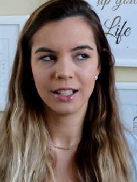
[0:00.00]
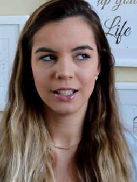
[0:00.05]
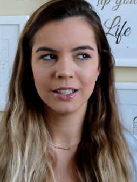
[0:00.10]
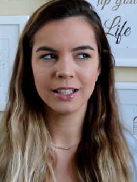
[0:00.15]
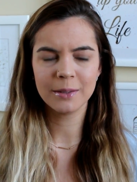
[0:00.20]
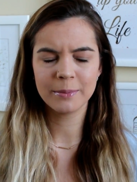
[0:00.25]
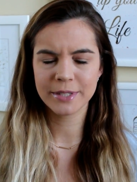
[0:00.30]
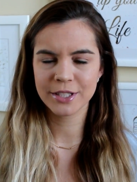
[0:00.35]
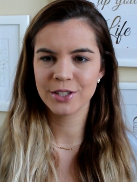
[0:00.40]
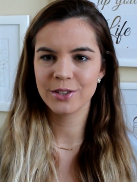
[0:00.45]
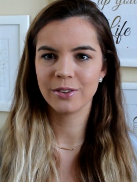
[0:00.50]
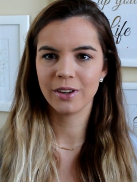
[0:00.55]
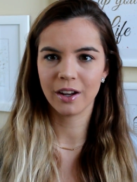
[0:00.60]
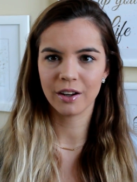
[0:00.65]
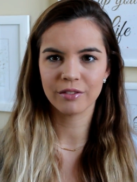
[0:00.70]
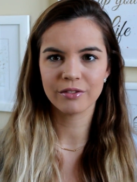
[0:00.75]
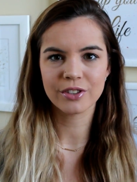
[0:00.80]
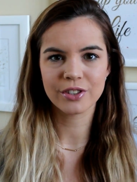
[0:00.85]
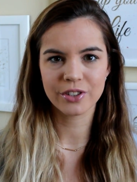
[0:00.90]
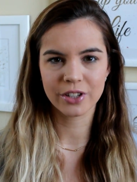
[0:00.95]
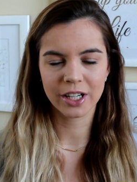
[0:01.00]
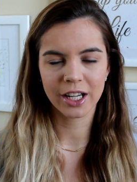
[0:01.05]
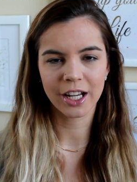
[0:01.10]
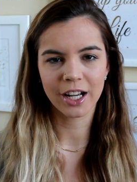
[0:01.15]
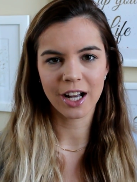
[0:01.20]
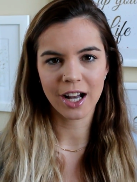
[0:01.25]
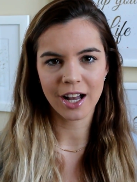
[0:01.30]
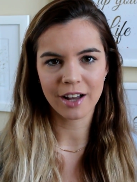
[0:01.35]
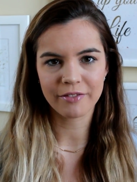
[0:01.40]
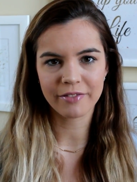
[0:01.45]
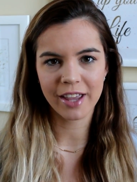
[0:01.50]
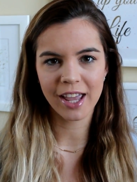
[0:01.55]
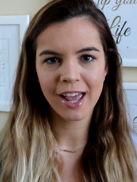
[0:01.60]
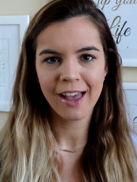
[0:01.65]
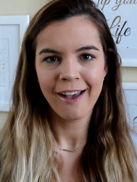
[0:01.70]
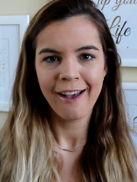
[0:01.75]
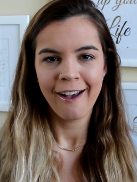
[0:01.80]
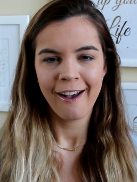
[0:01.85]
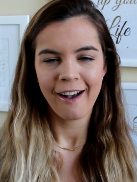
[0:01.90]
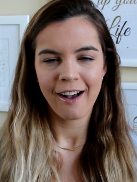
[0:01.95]
a little bit too young for drinking
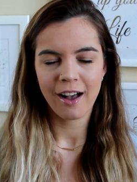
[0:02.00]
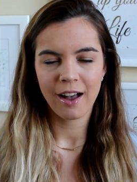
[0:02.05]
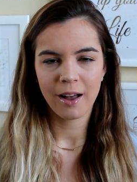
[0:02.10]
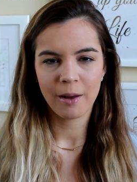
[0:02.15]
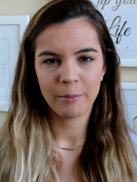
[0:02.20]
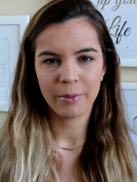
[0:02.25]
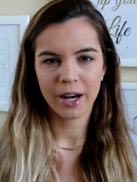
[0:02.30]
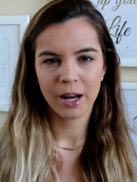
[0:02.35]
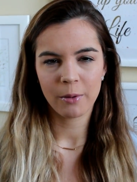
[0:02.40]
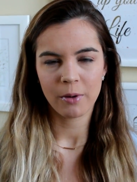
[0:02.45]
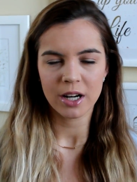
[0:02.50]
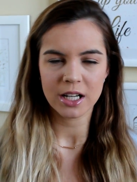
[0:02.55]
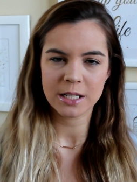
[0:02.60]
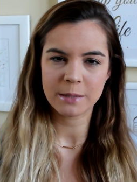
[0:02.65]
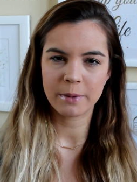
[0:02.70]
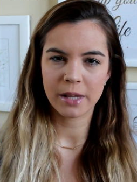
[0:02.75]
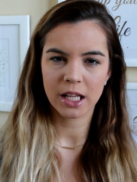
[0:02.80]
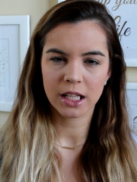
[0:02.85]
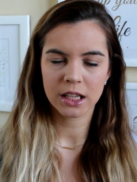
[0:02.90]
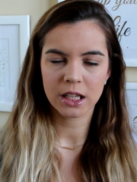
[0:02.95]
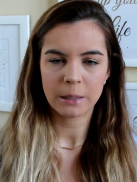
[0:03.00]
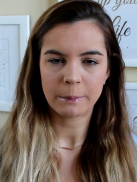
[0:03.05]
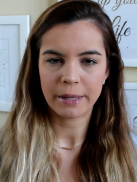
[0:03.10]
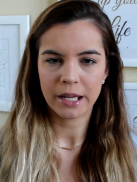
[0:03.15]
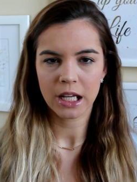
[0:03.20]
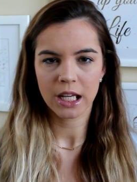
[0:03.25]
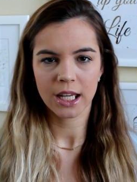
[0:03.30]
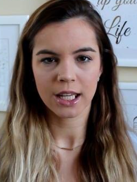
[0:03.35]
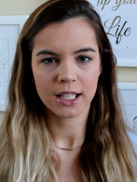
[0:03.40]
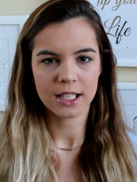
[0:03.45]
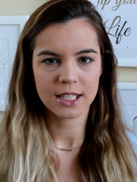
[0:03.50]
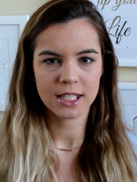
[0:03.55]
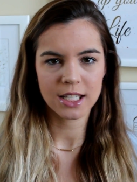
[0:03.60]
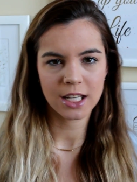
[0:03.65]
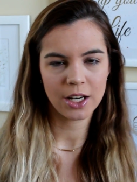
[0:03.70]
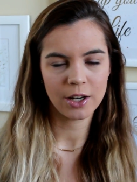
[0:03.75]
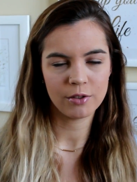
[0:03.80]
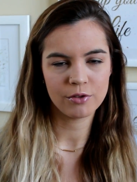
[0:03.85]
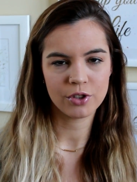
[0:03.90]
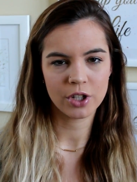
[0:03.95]
coffee, but I wanted to be like the big kids,
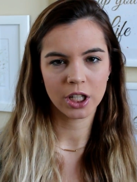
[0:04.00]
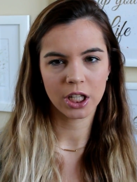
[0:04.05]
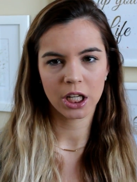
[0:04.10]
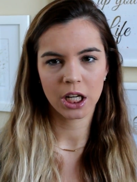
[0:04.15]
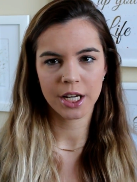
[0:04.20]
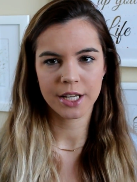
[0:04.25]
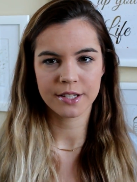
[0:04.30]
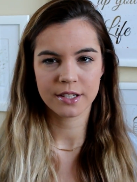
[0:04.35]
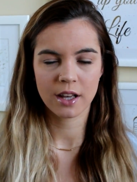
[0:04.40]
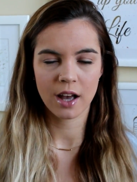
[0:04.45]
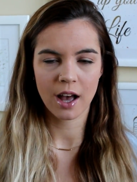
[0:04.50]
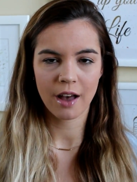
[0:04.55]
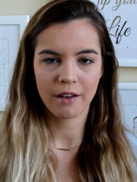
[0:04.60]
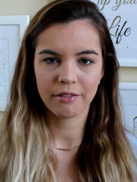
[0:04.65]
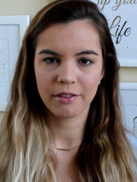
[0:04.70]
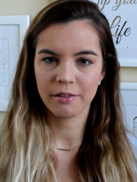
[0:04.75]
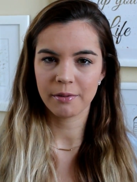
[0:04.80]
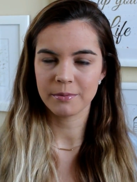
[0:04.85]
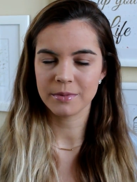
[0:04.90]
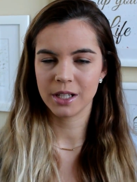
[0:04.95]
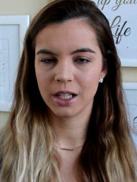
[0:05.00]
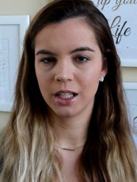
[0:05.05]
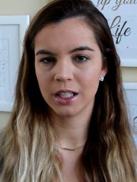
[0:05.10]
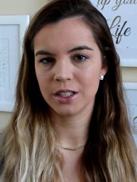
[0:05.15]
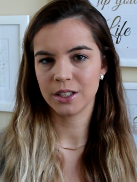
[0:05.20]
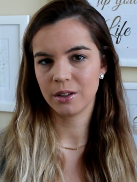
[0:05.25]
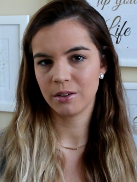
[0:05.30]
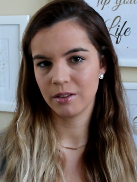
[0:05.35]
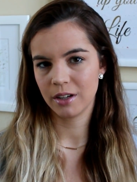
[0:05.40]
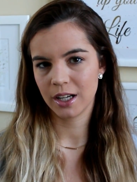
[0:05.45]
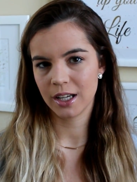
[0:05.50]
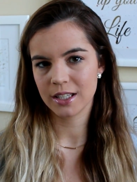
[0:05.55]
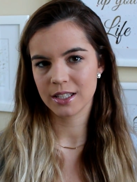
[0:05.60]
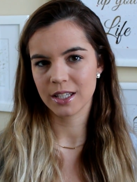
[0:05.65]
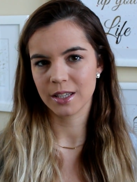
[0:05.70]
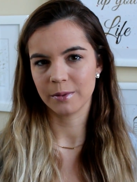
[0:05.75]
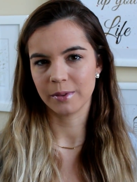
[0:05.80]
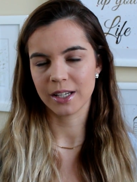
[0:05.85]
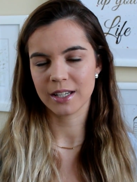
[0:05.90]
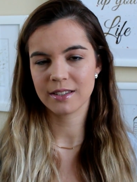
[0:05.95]
drinking iced coffee from Dunkin' Donuts
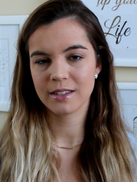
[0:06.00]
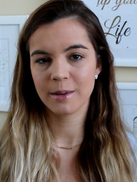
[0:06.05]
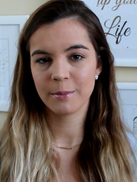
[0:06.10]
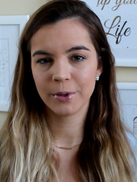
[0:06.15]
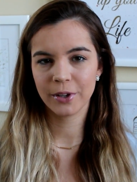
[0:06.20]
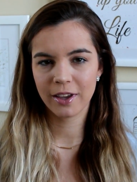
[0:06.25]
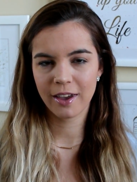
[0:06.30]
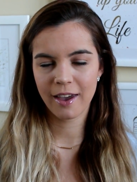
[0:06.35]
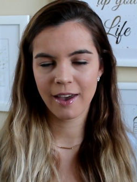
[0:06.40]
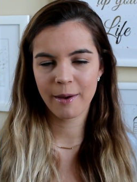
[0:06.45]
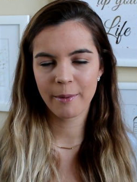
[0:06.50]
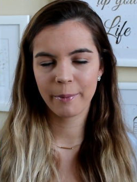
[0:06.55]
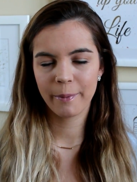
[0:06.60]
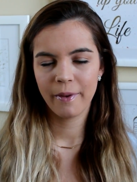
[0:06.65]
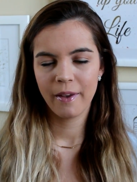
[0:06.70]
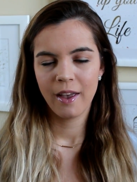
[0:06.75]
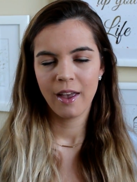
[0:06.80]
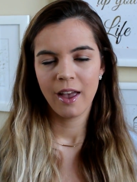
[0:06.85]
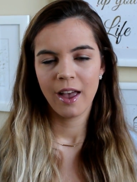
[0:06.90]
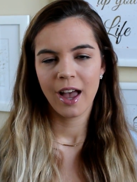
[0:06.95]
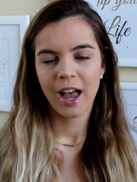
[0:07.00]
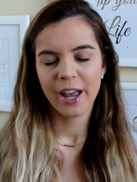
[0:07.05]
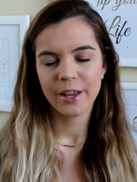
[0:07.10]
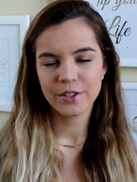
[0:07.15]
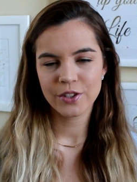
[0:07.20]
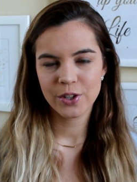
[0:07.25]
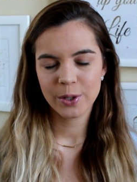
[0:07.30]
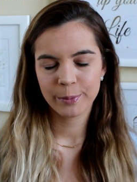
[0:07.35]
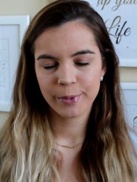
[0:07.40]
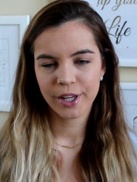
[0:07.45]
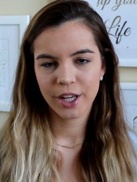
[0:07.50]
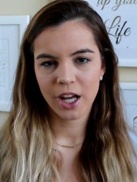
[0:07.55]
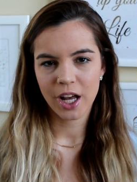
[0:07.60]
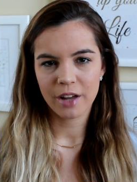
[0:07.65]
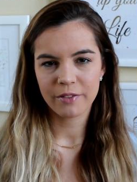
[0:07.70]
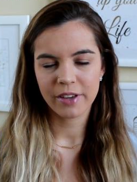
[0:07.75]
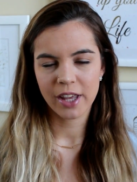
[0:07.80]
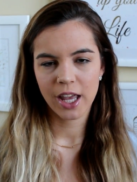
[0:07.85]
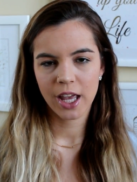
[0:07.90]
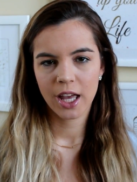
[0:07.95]
on the way to summer camp. I used to drink my
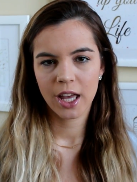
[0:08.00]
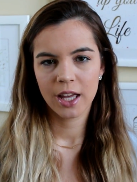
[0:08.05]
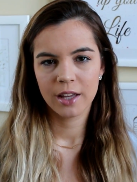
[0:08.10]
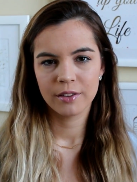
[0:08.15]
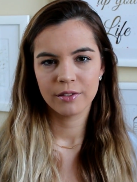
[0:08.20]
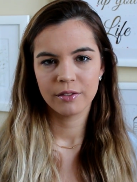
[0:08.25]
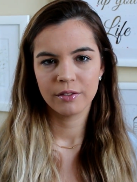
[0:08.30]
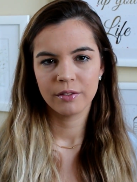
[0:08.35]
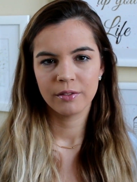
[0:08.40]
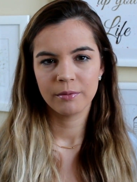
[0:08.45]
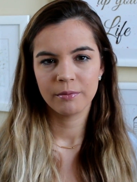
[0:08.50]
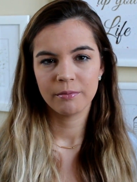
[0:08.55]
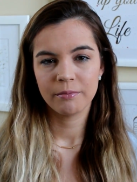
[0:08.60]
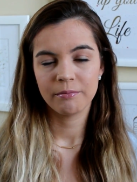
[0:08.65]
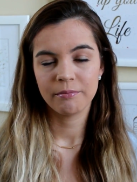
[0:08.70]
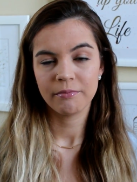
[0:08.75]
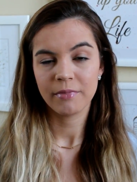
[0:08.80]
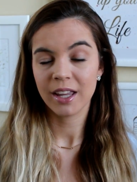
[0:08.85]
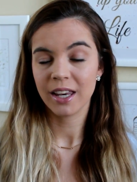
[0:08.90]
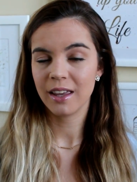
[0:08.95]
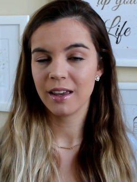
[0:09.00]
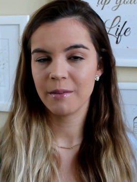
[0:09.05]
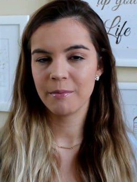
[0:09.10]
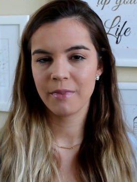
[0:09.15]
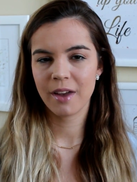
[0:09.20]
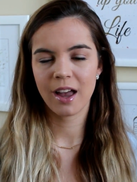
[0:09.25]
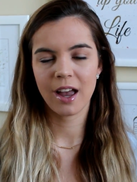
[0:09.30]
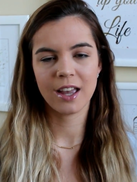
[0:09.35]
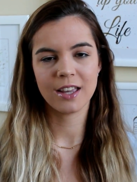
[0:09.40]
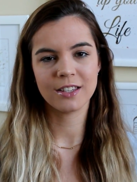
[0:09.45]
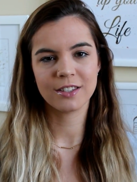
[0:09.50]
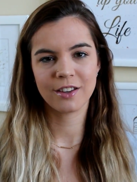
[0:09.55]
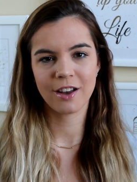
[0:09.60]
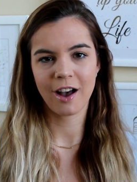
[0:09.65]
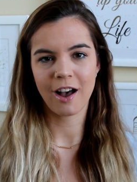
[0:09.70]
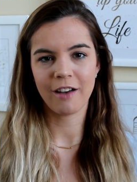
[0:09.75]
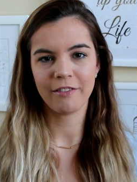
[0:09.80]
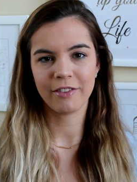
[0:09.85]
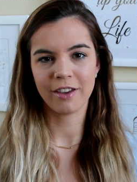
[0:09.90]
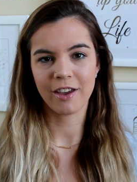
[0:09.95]
coffee medium iced
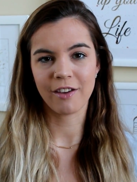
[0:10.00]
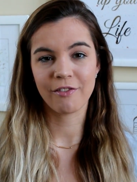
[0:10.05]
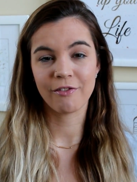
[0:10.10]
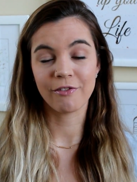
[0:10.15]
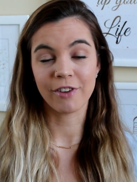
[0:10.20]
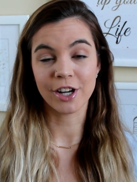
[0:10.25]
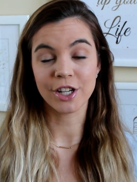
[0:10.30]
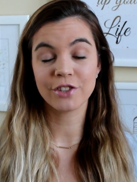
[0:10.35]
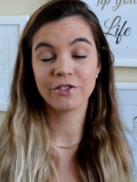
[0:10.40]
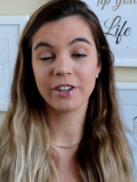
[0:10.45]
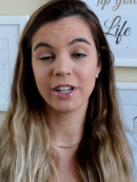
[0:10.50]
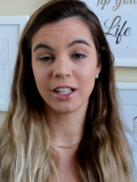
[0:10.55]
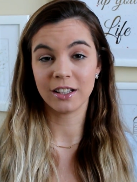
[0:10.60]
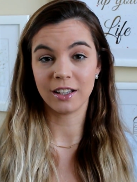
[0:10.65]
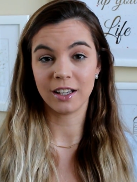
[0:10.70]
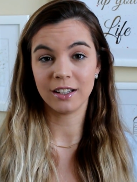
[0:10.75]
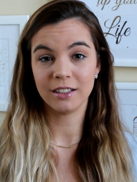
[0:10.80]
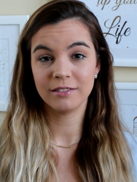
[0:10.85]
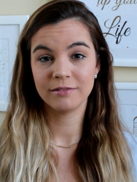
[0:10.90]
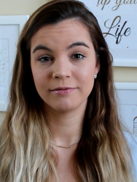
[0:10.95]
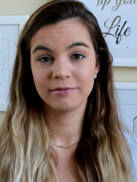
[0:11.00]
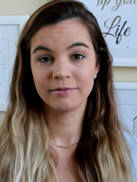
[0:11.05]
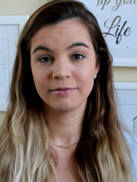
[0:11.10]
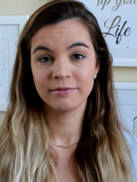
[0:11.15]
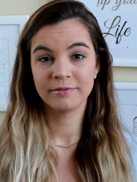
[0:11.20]
coffee, French vanilla,